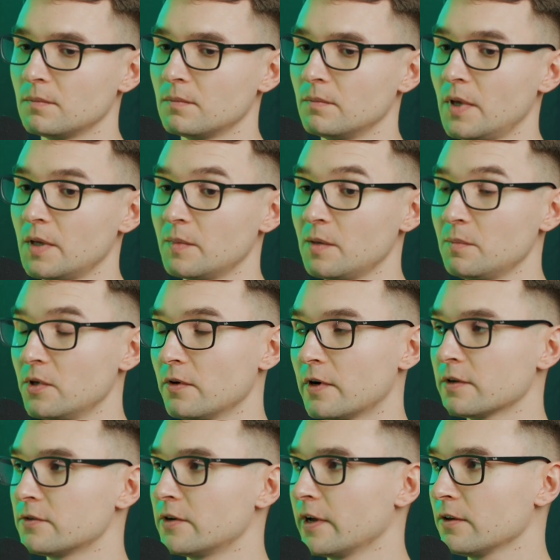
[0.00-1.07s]
maybe you're
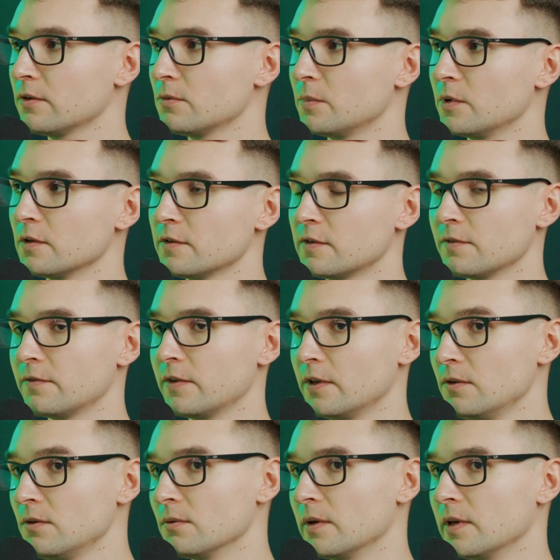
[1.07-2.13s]
trying to build something
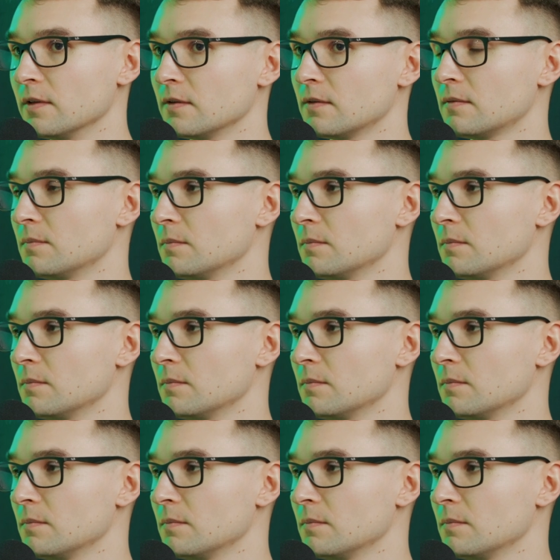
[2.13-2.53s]
new, and